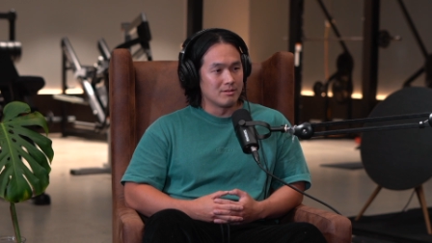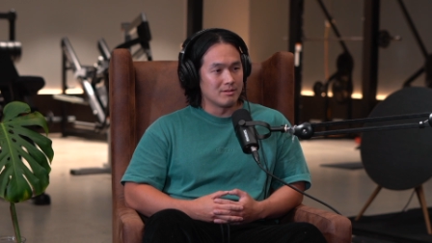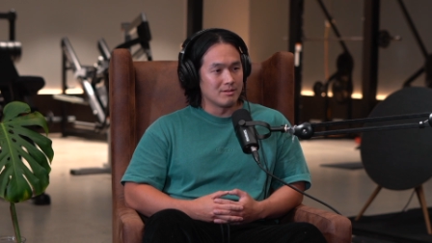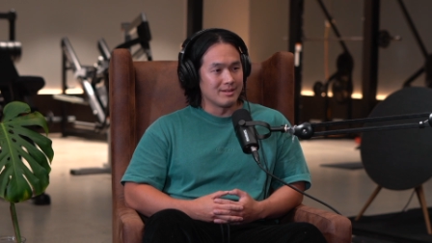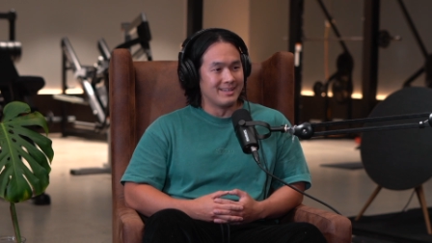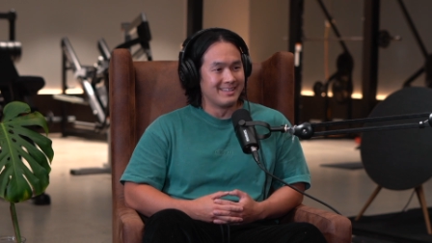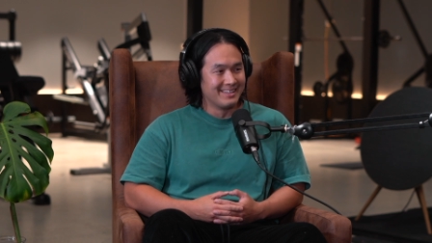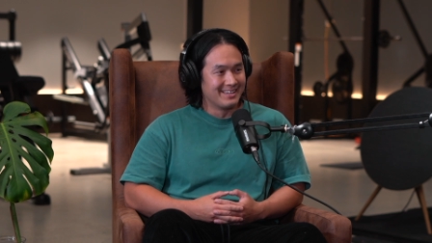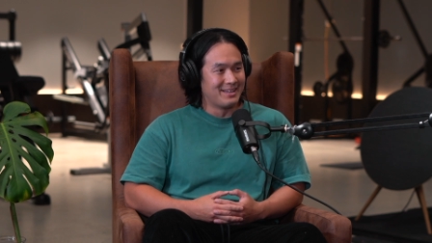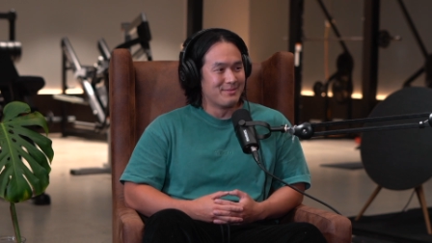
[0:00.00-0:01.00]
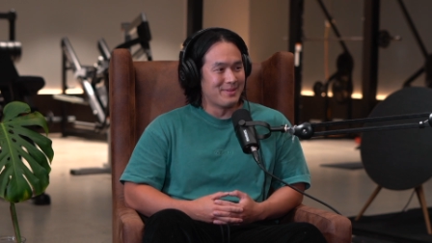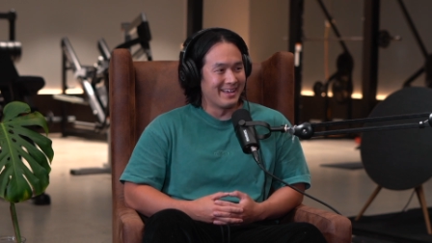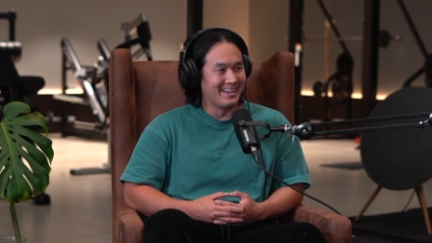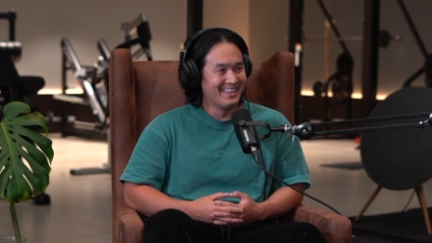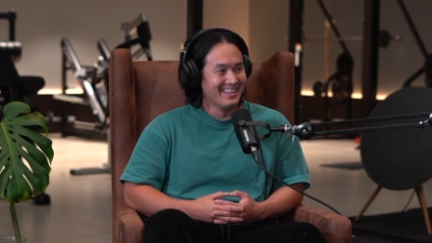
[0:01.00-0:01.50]
Like gaslighting you.
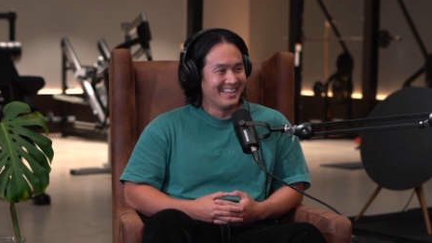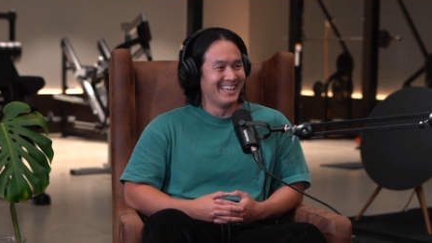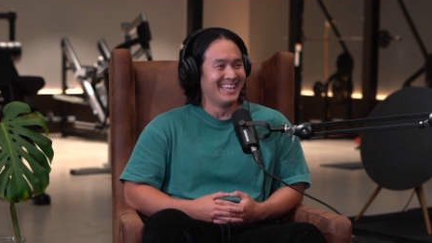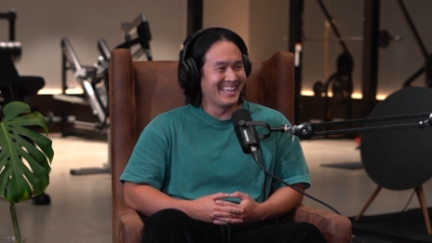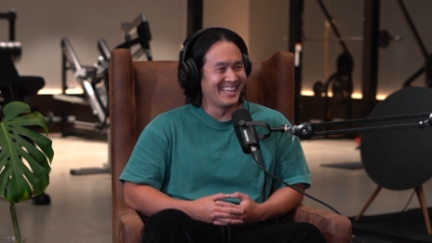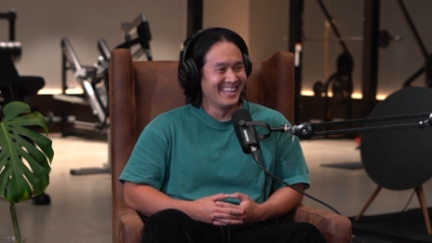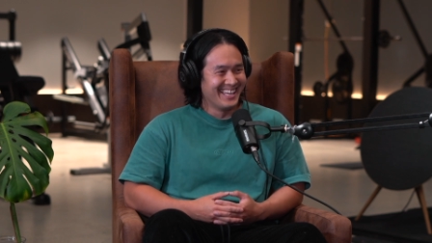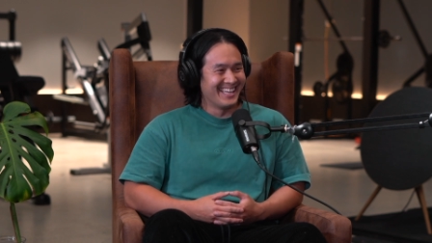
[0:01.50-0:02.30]
It's like, have I